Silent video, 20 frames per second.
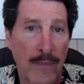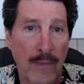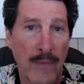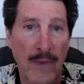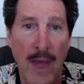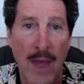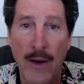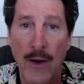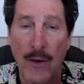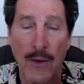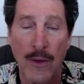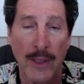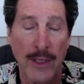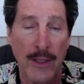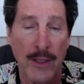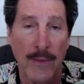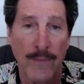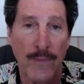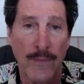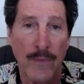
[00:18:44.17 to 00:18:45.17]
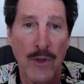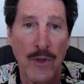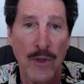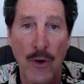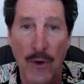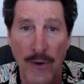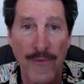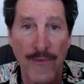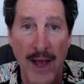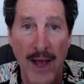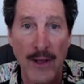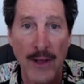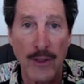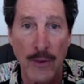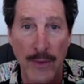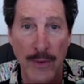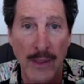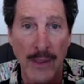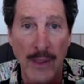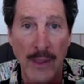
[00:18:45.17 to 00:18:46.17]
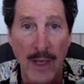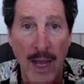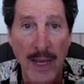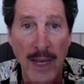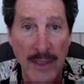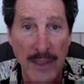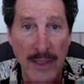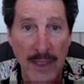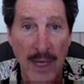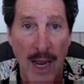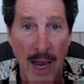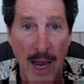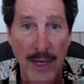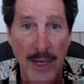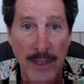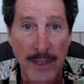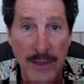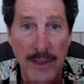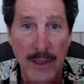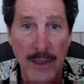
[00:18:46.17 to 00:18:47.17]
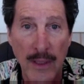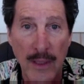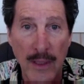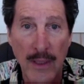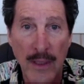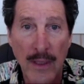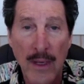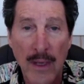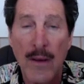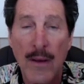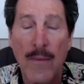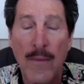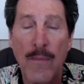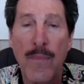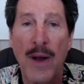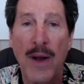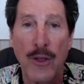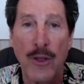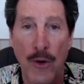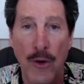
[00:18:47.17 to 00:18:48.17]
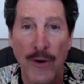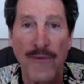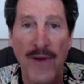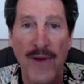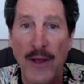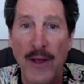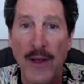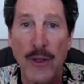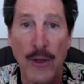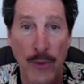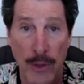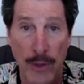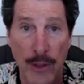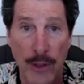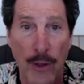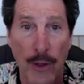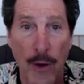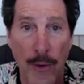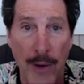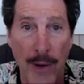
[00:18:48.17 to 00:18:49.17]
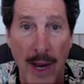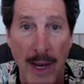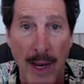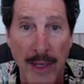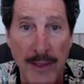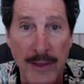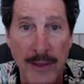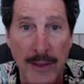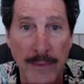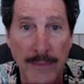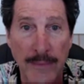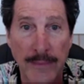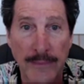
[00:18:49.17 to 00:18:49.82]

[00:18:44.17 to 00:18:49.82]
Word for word: not only your value in the client's eyes, but your value in your own eyes.